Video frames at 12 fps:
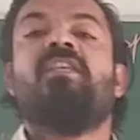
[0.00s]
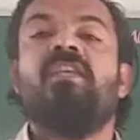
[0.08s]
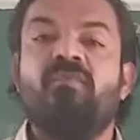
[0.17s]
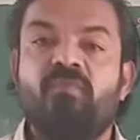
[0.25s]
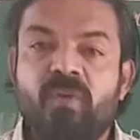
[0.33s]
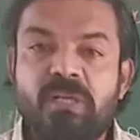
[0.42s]

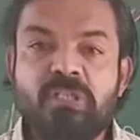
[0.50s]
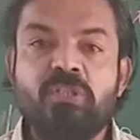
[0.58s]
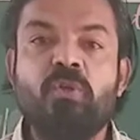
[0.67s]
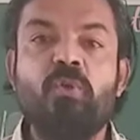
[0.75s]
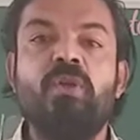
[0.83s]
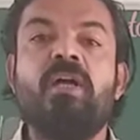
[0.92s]
the
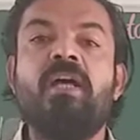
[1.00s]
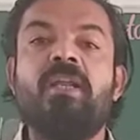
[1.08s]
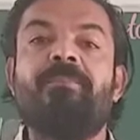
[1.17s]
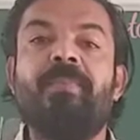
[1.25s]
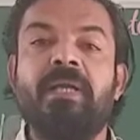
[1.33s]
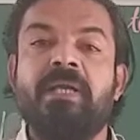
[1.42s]

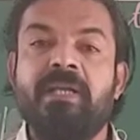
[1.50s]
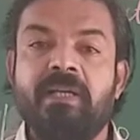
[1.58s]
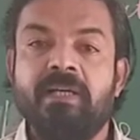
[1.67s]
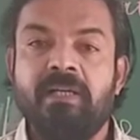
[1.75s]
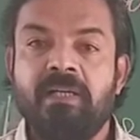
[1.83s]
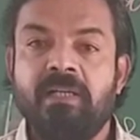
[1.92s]
vascular
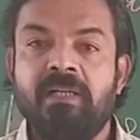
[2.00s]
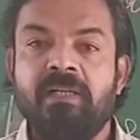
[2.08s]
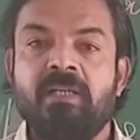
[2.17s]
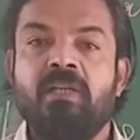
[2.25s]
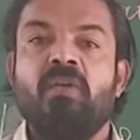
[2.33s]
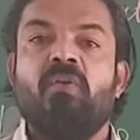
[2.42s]
bundle